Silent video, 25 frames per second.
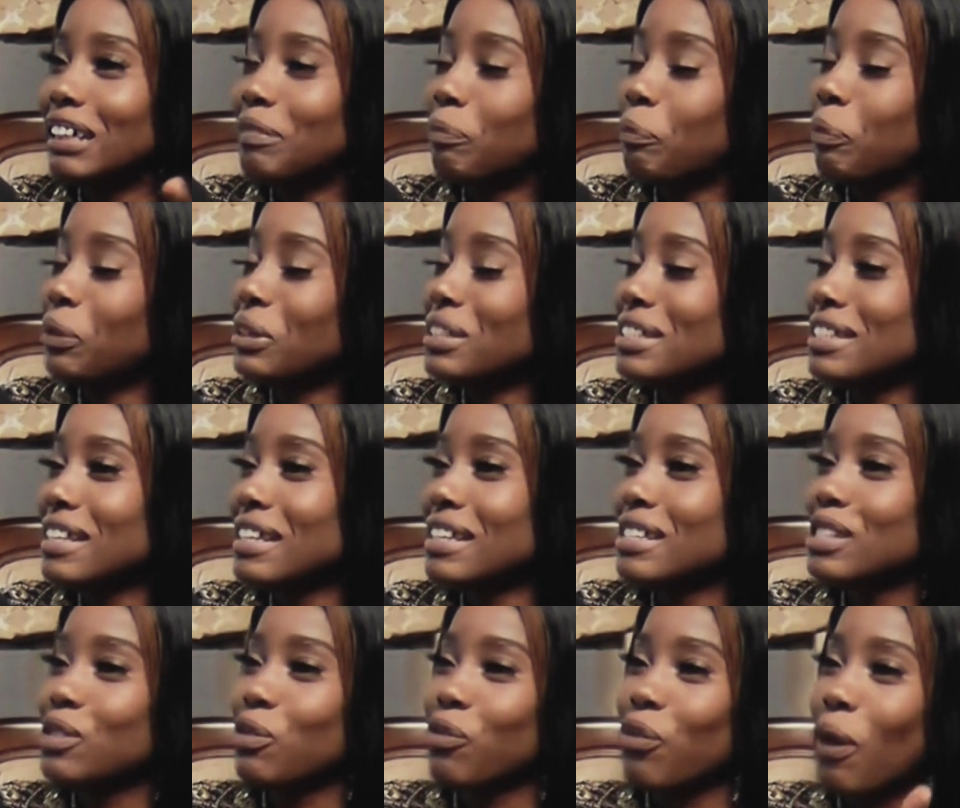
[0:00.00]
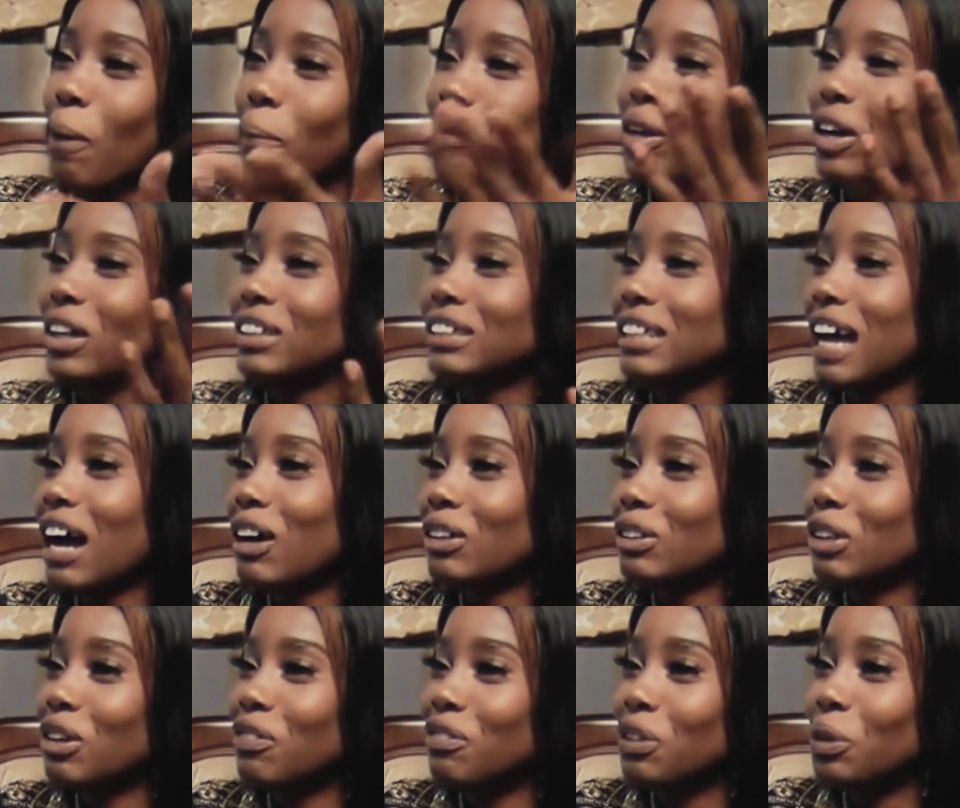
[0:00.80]
princes from your
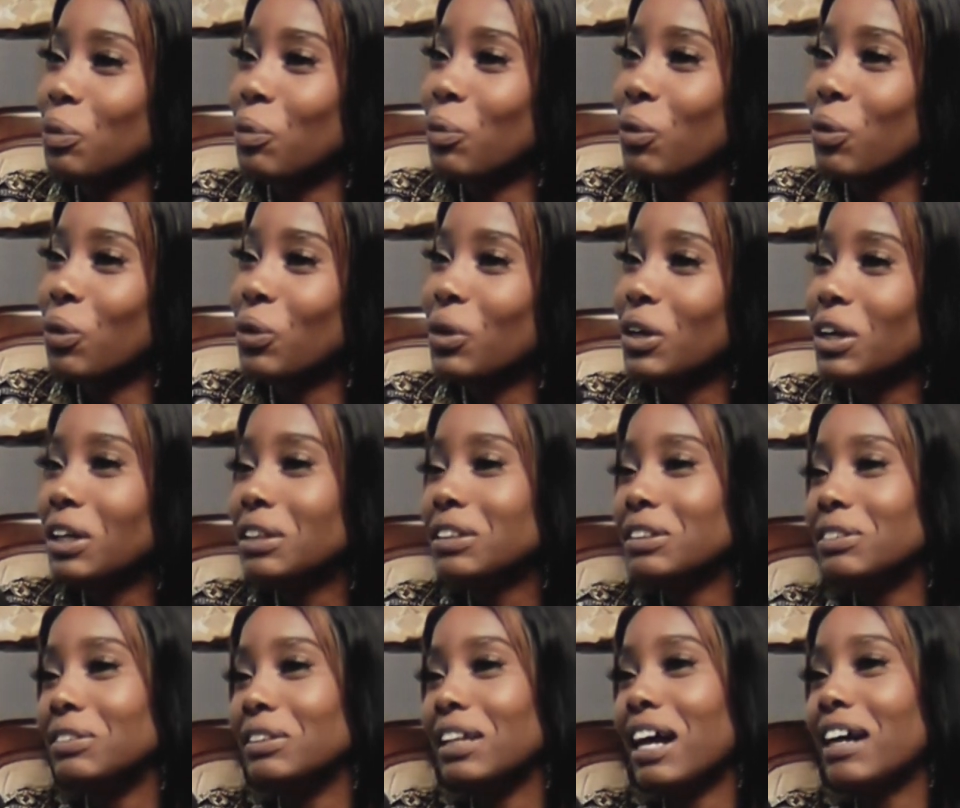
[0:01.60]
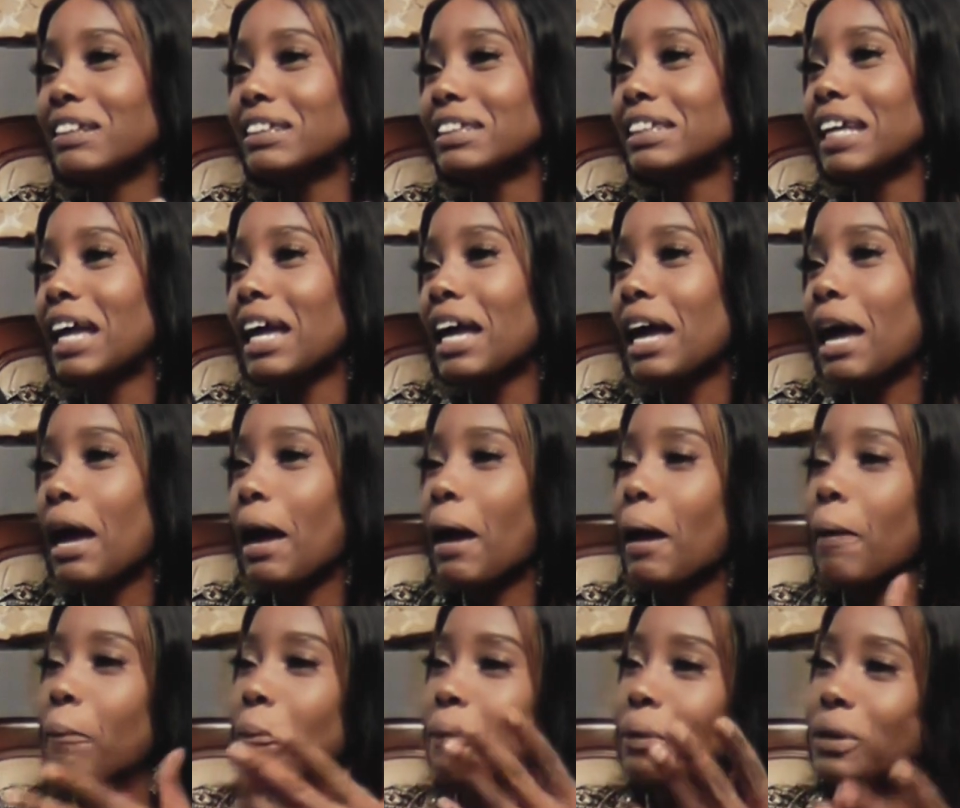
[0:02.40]
town of Iwo to now say
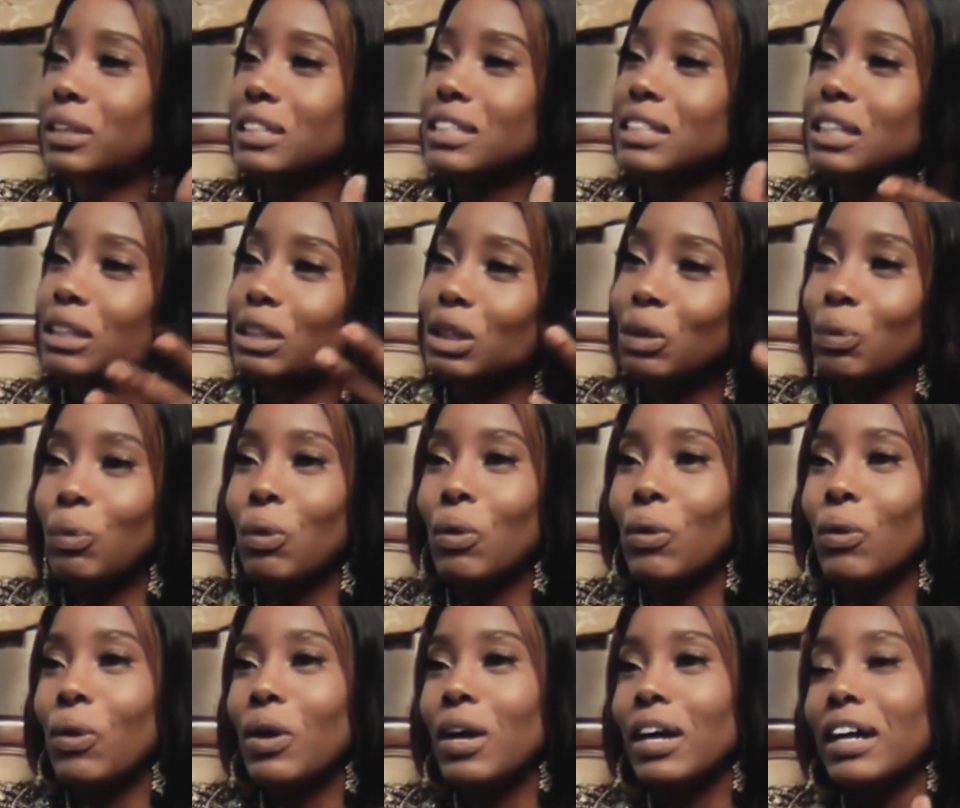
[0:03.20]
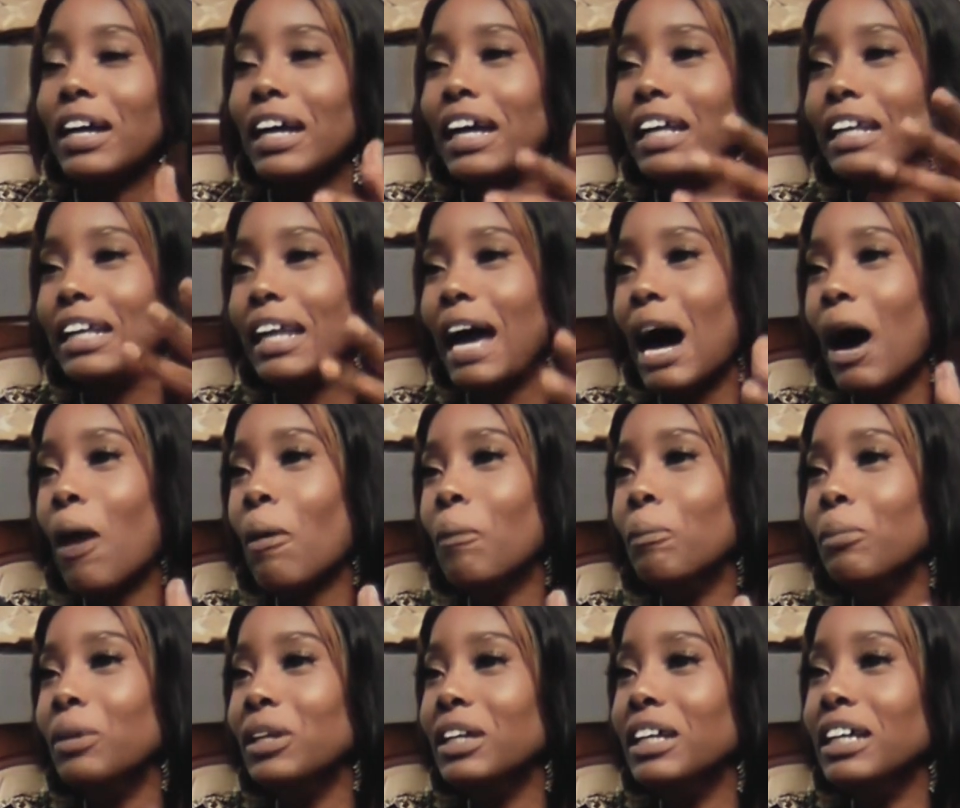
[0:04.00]
a prince in Iwo can now
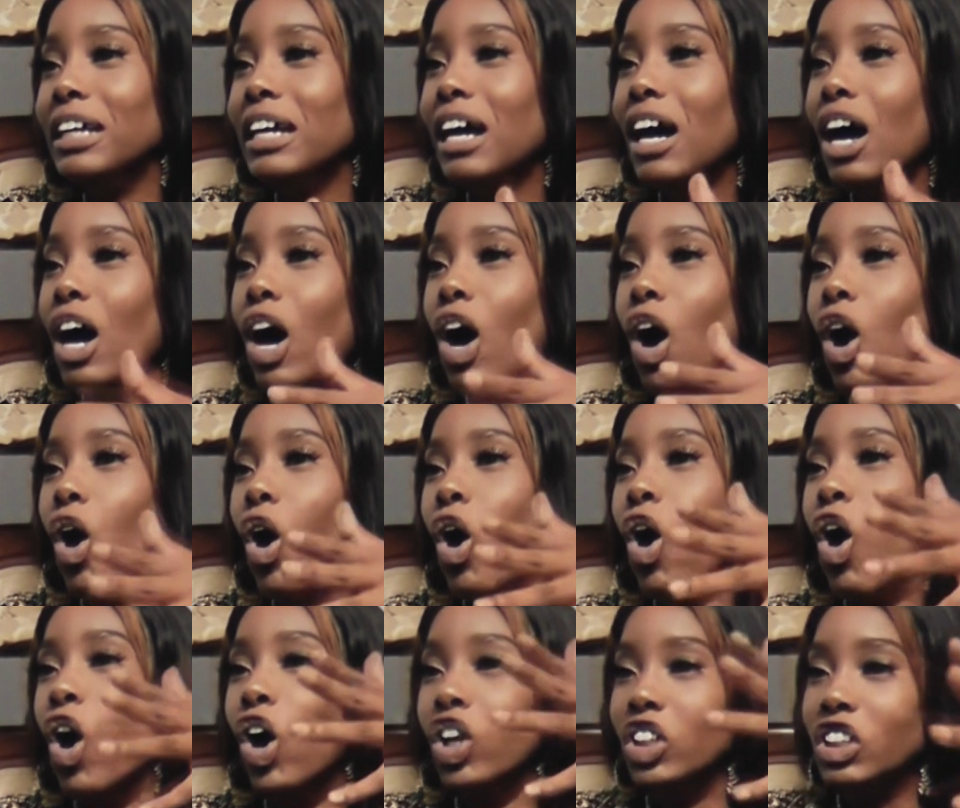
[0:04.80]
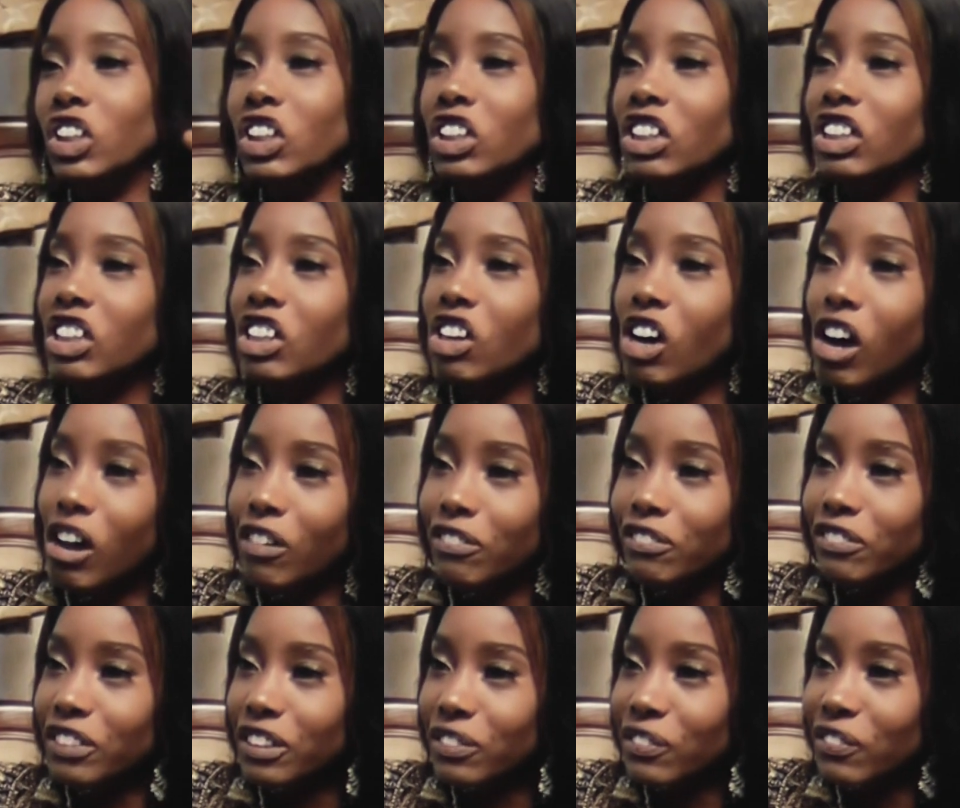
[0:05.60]
be Oni
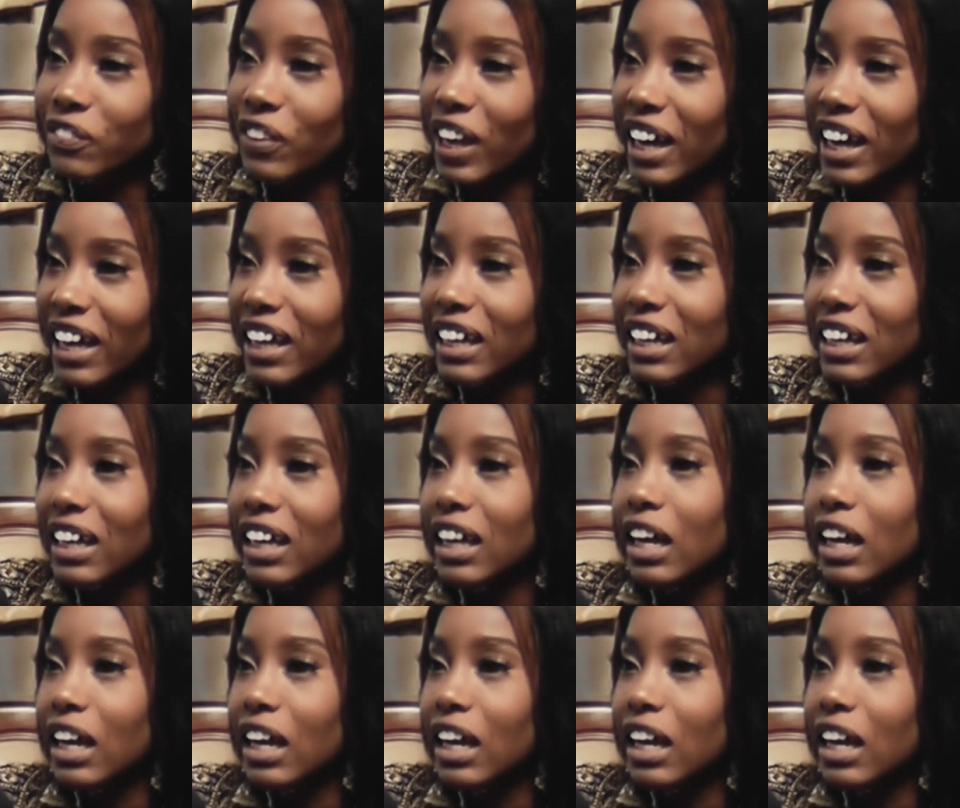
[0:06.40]
of Ife,